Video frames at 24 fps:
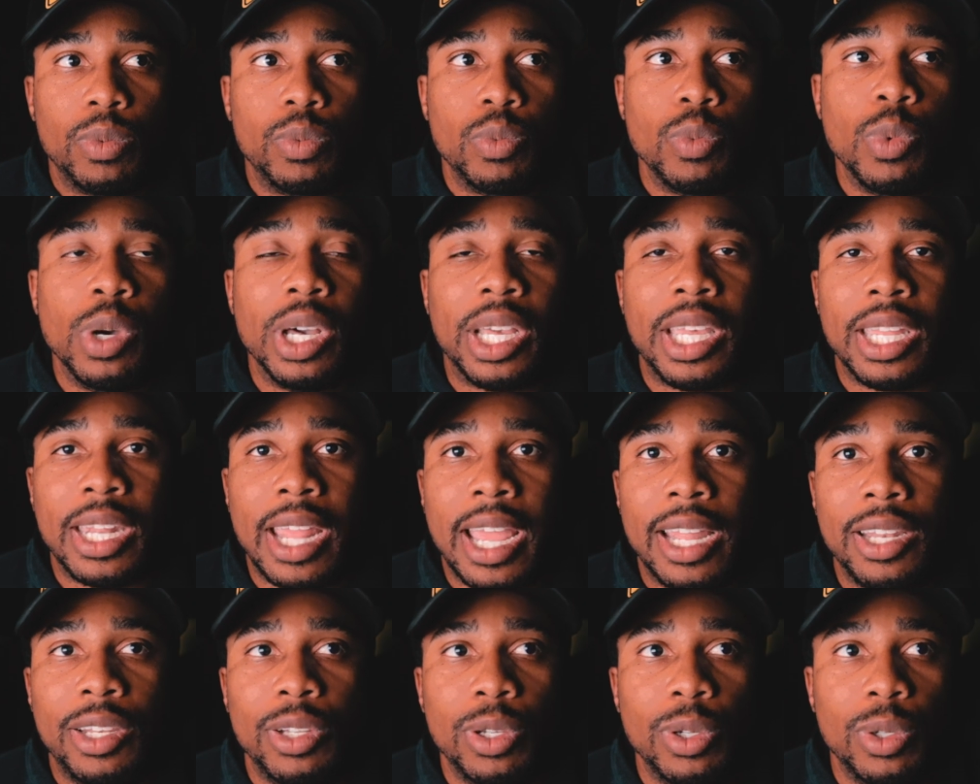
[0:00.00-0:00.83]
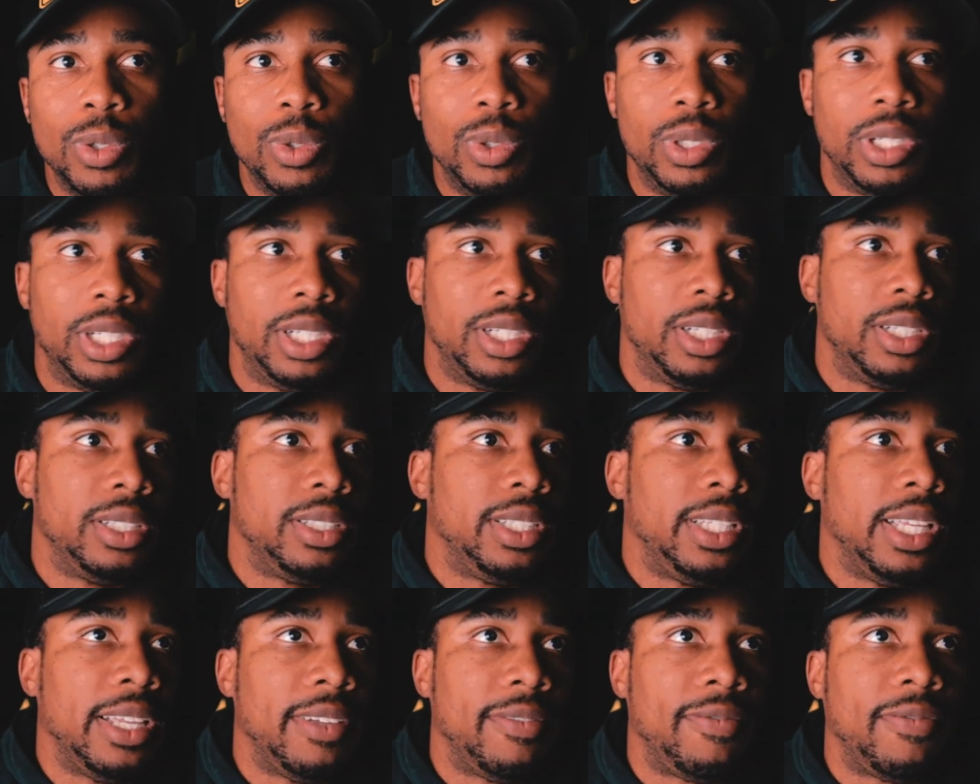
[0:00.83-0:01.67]
what can I do to
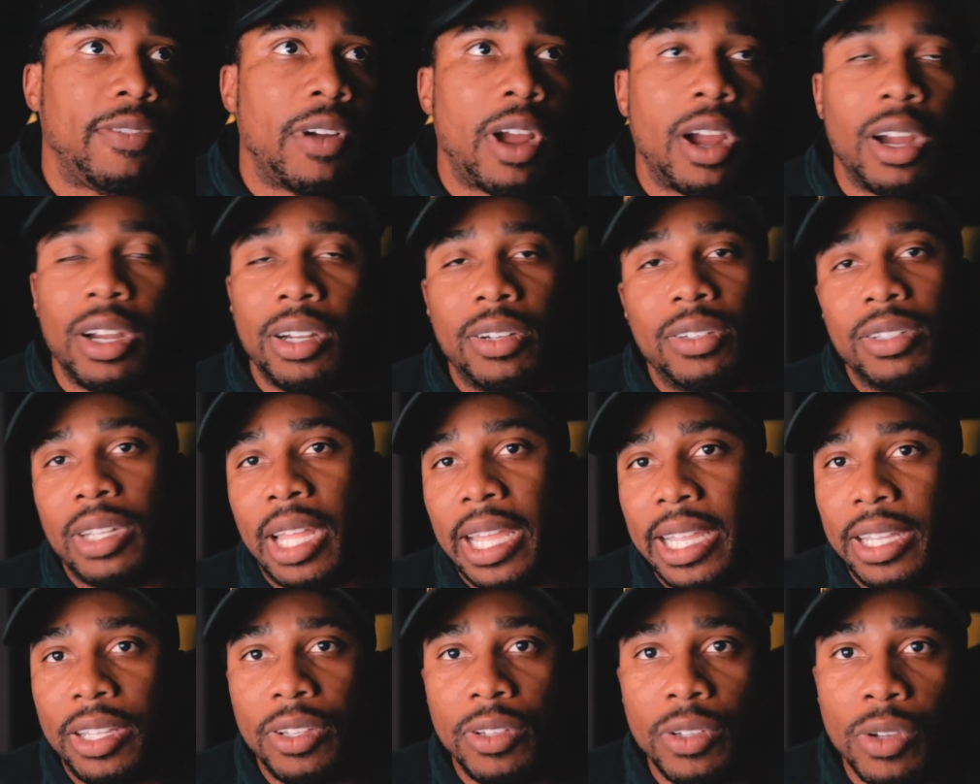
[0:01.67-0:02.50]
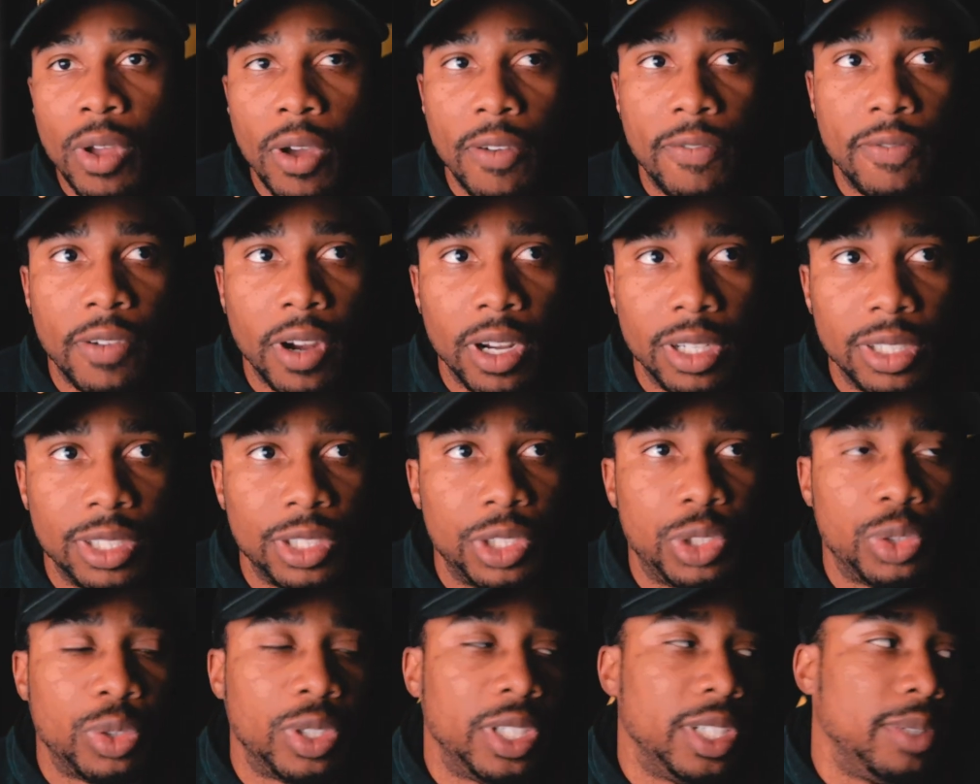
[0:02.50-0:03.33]
get far, like, you know, further
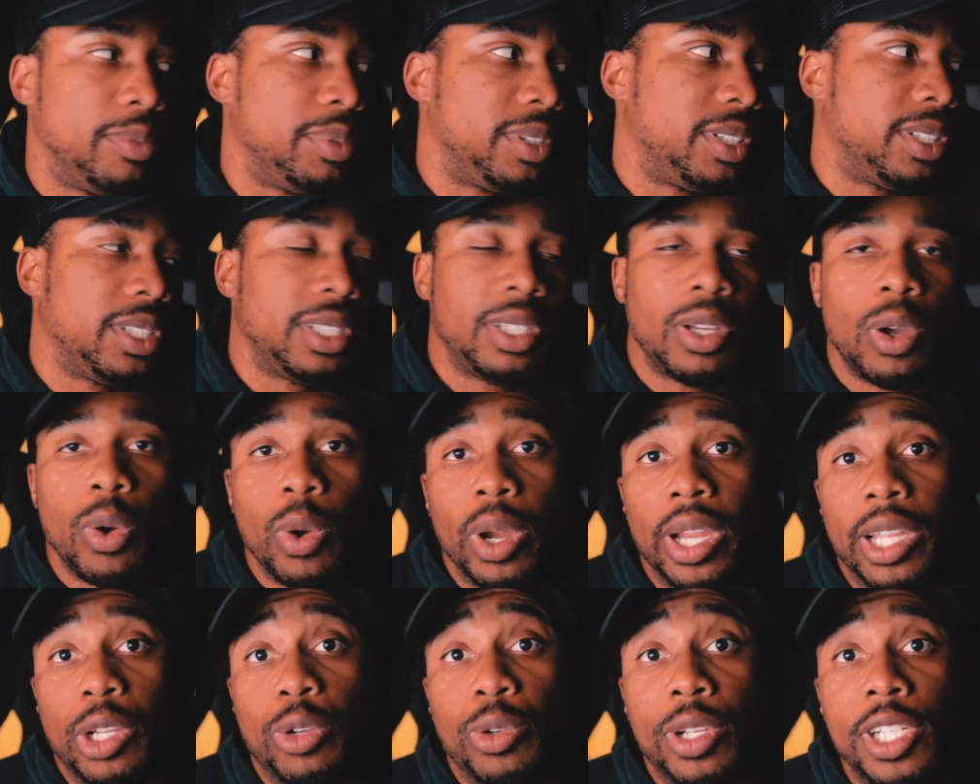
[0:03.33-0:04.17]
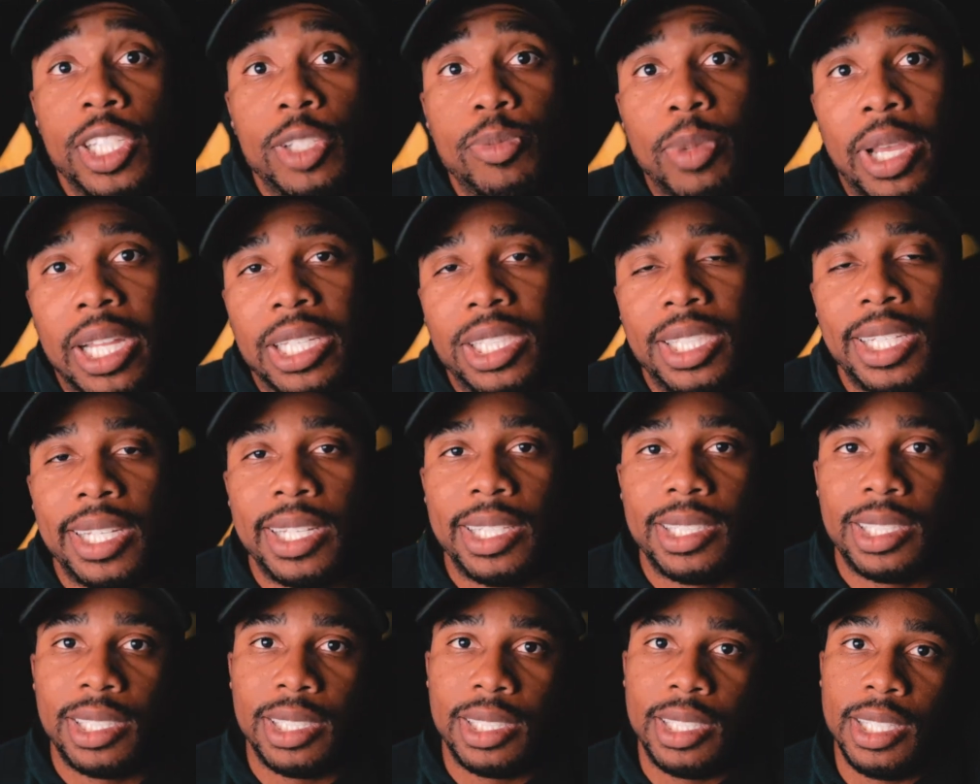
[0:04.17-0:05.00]
trips or increase my
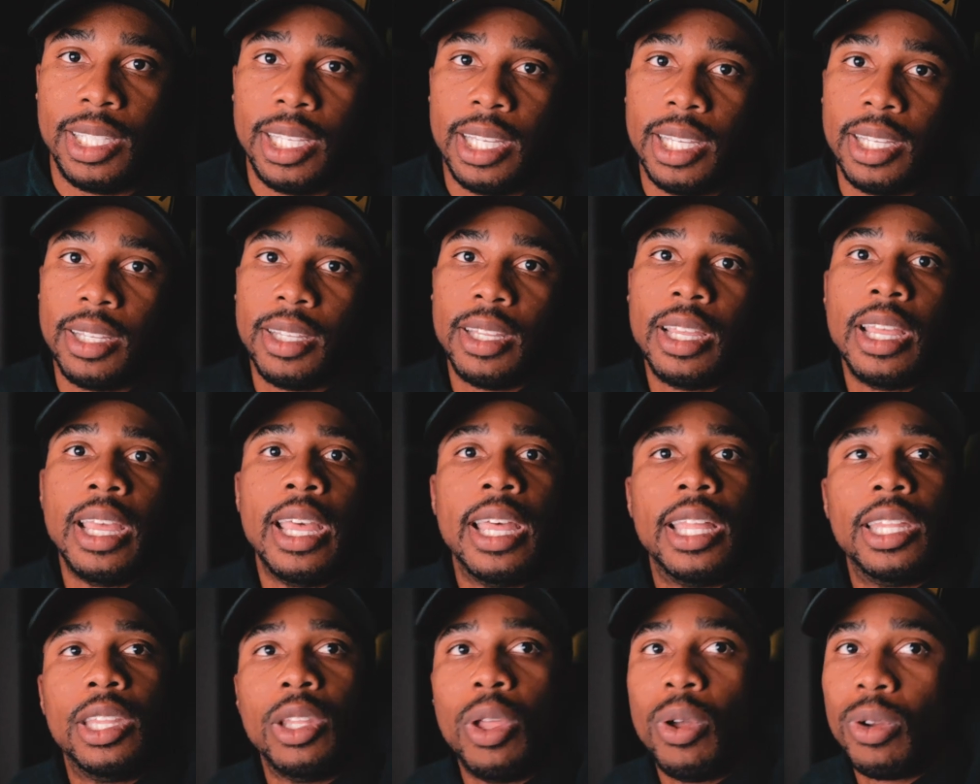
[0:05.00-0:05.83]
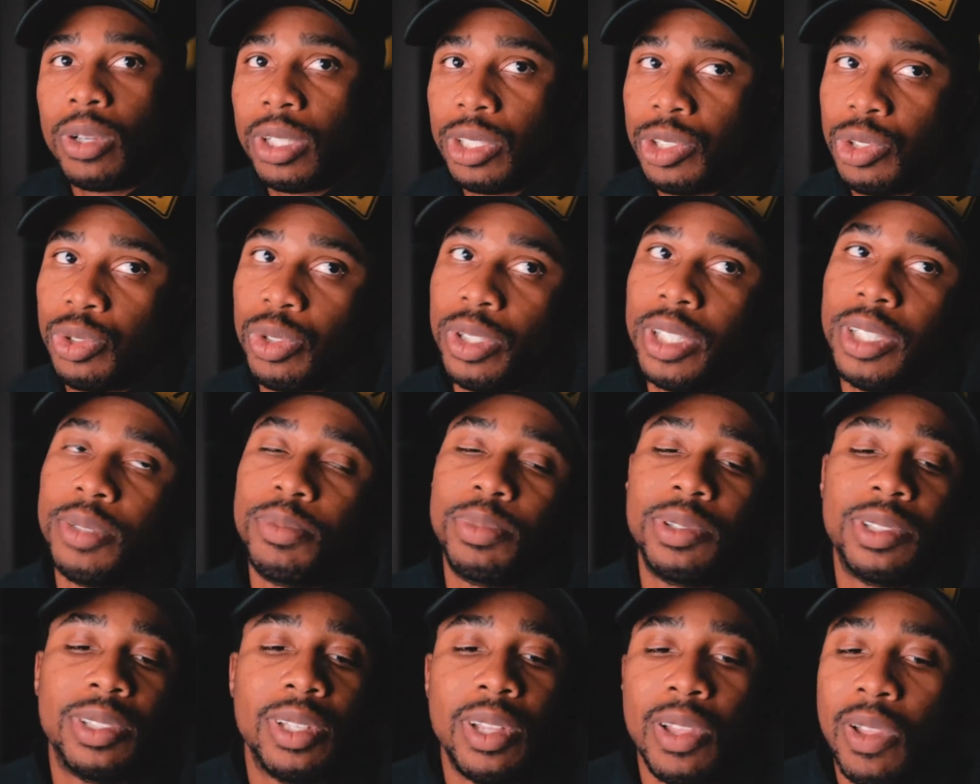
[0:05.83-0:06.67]
chances to get longer
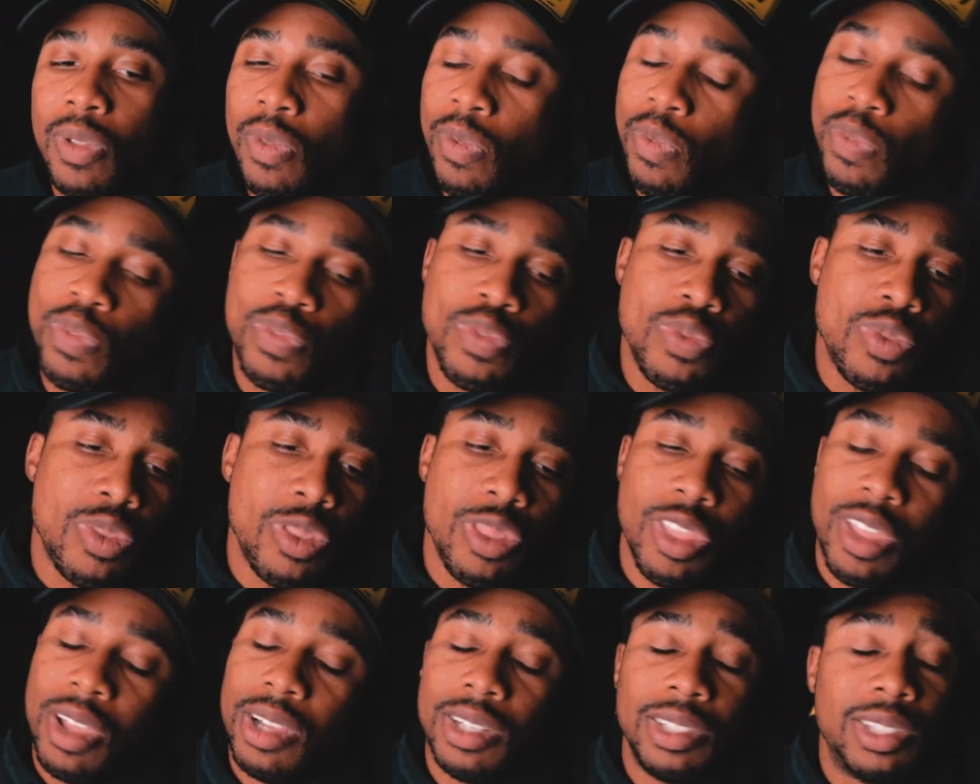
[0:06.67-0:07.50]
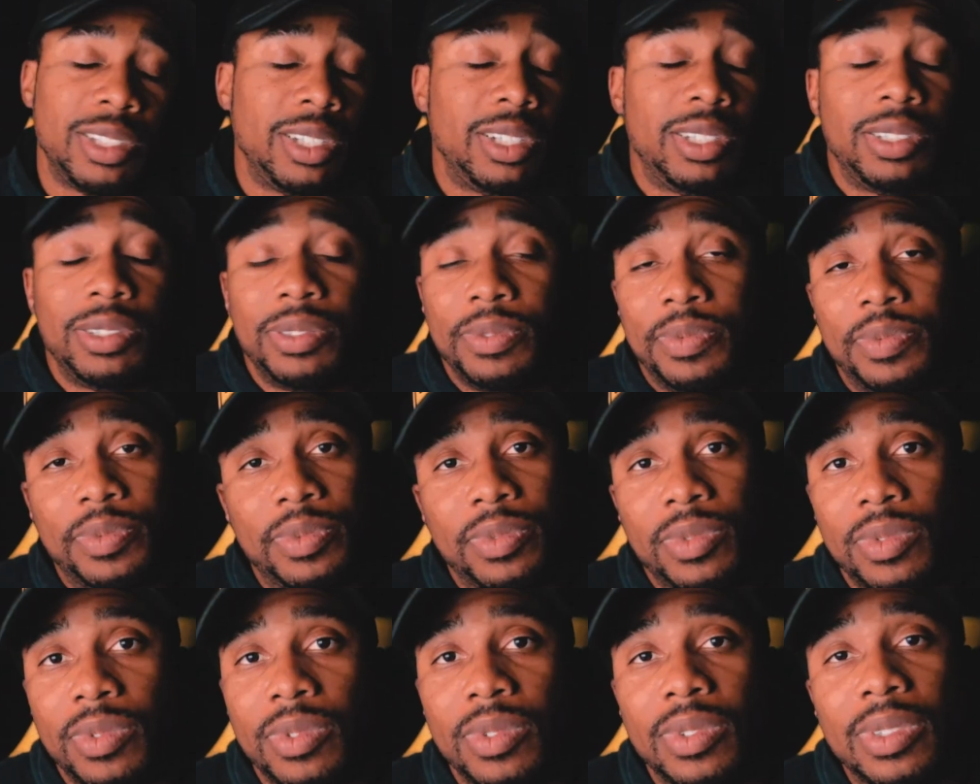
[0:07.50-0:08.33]
trips? So,
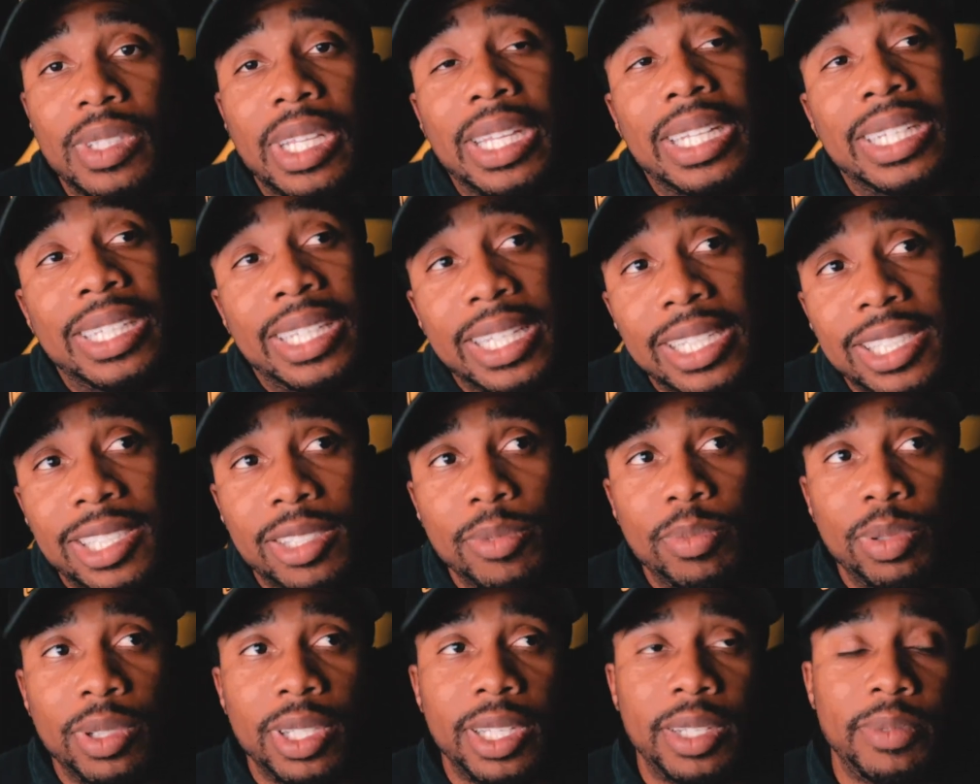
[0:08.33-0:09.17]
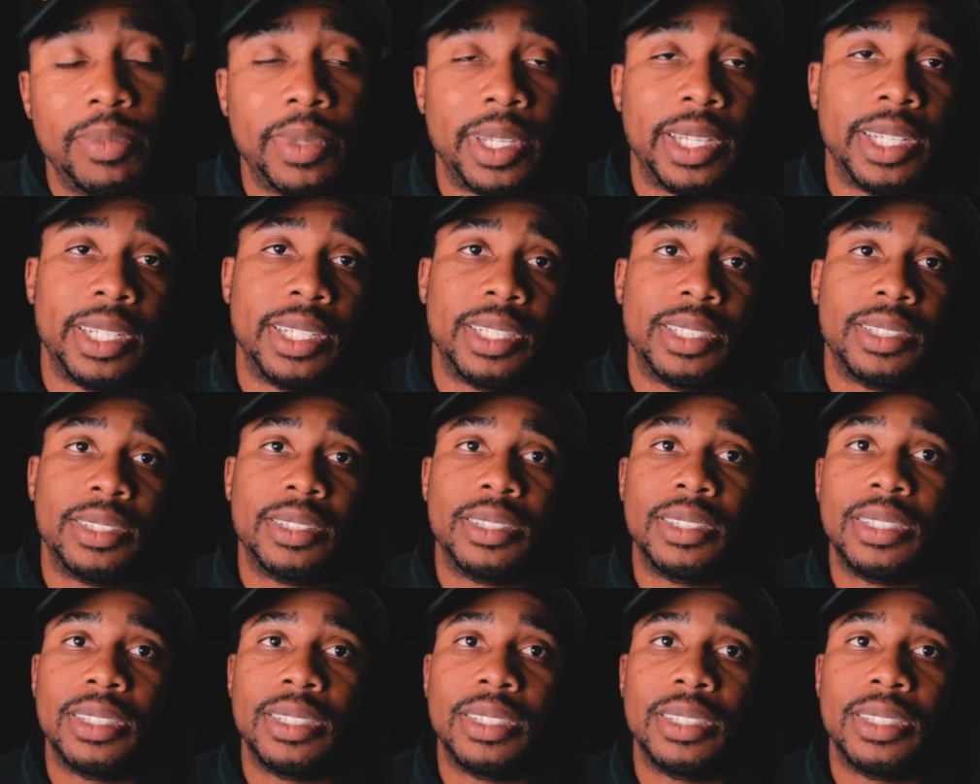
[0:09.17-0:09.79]
discipline, man.